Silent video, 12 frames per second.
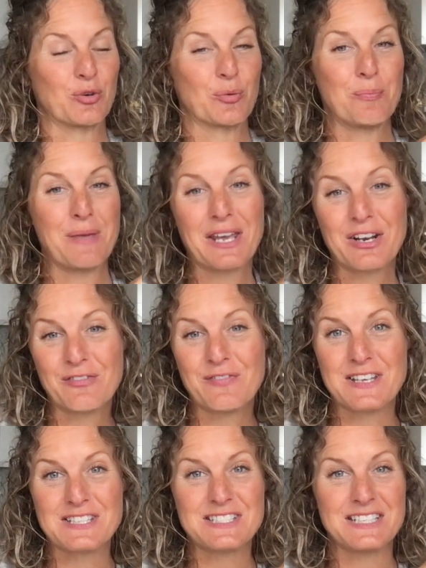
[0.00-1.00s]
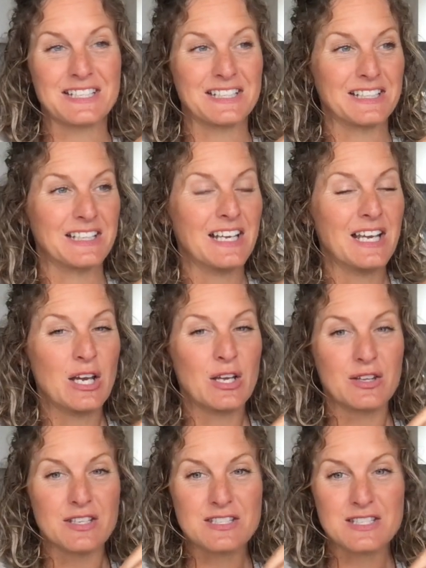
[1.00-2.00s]
or manifesting.
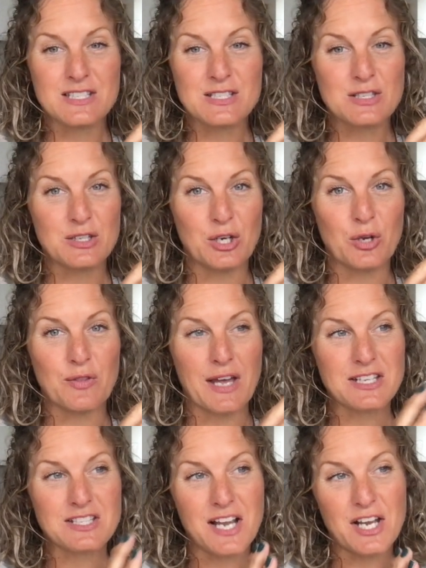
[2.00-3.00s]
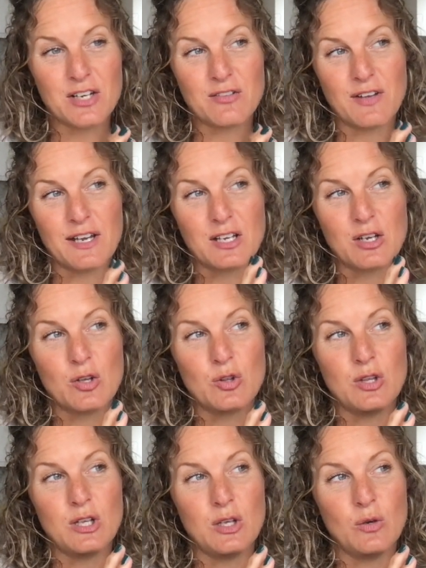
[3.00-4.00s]
This is, that's kind of like
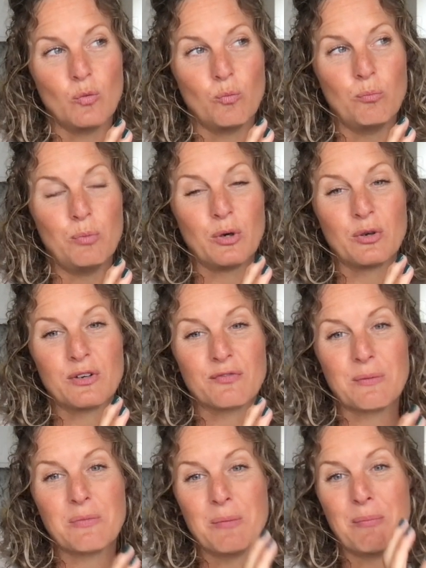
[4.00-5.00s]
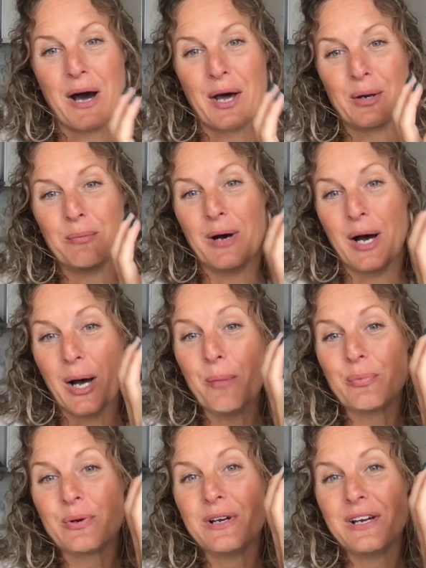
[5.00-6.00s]
the build it from the bottom
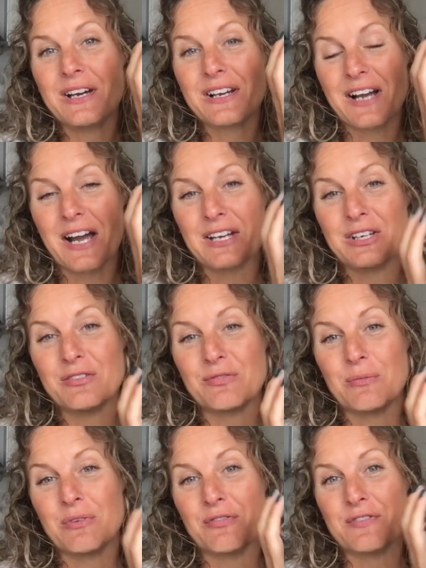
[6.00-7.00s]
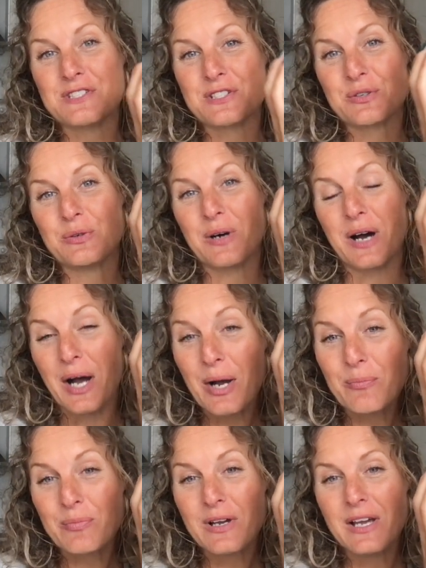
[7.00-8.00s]
up, kind of from the physical
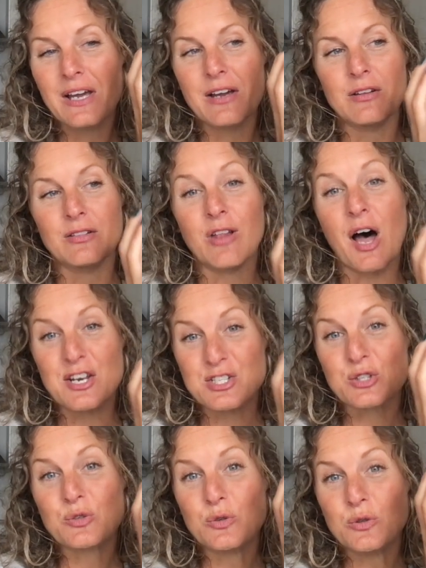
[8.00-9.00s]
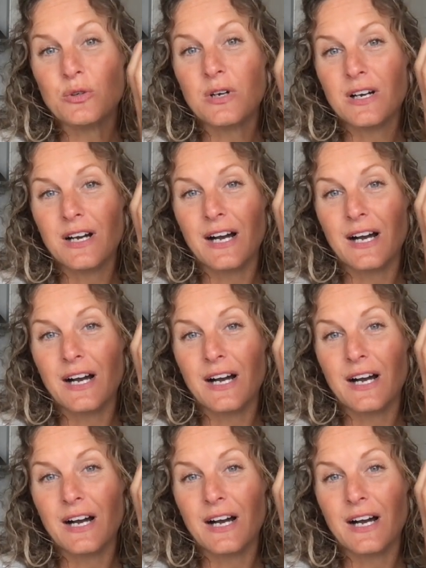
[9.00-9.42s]
up, logical